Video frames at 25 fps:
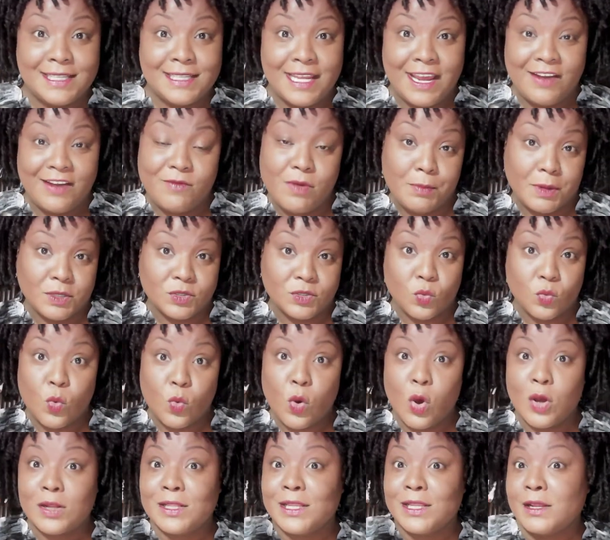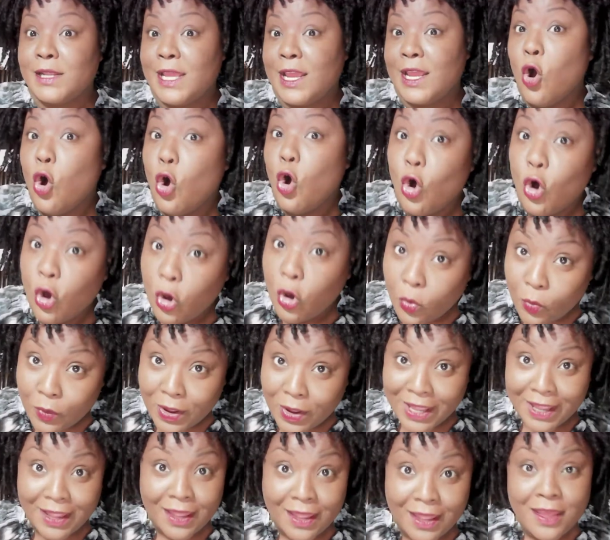members walk down a hallway
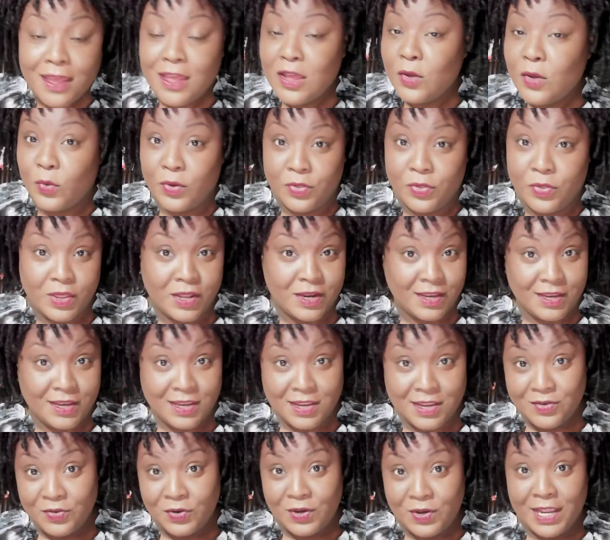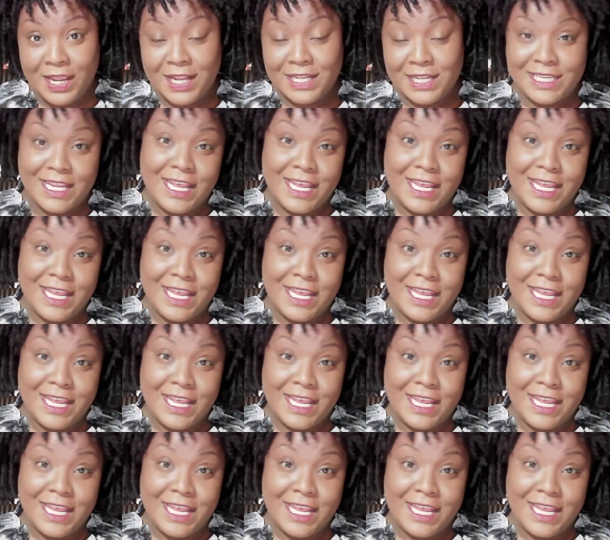within the unit.